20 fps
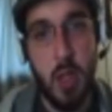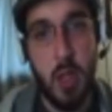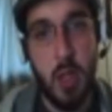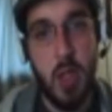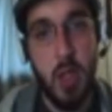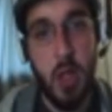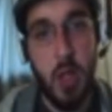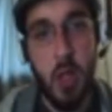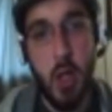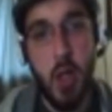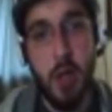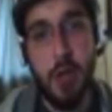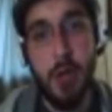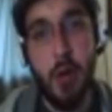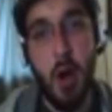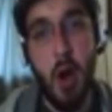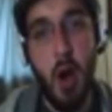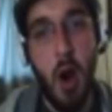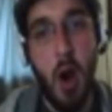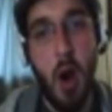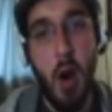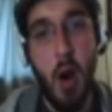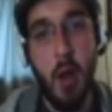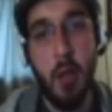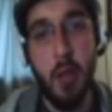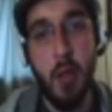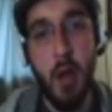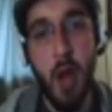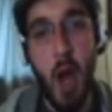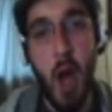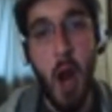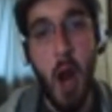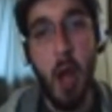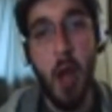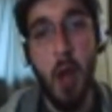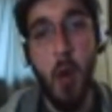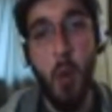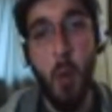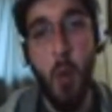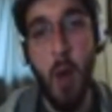Darn, I thought I could
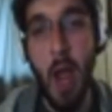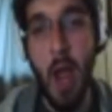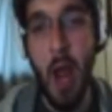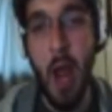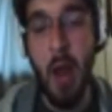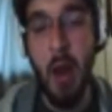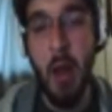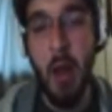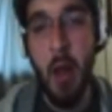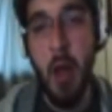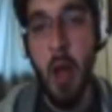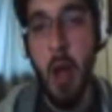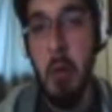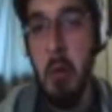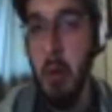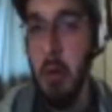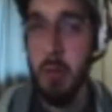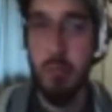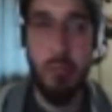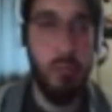win. Nope.